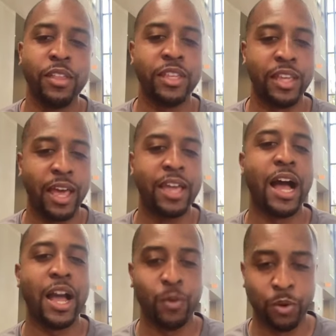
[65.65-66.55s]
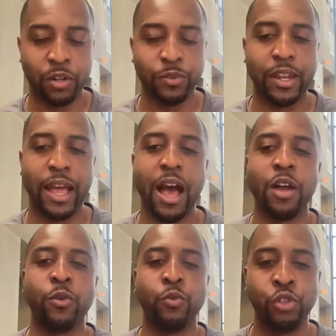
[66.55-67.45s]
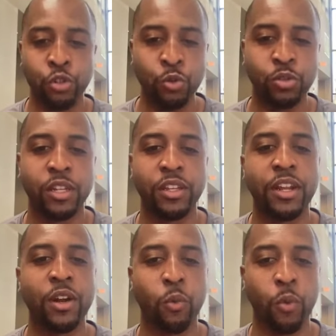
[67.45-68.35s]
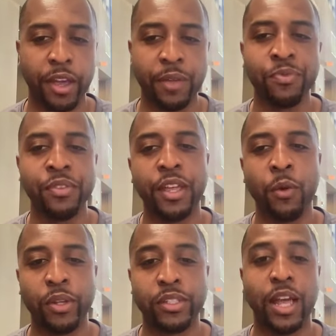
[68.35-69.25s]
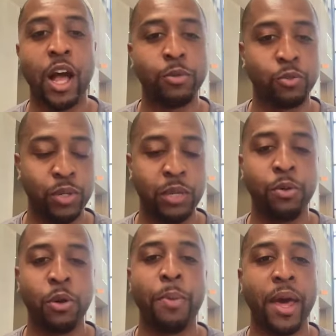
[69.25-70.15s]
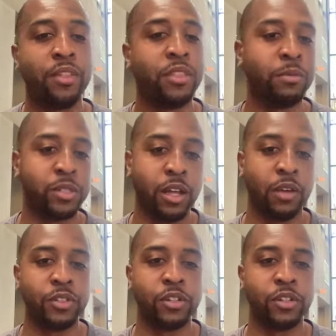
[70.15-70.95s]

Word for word: the A I world and how to use it in a way in which helps people better themselves.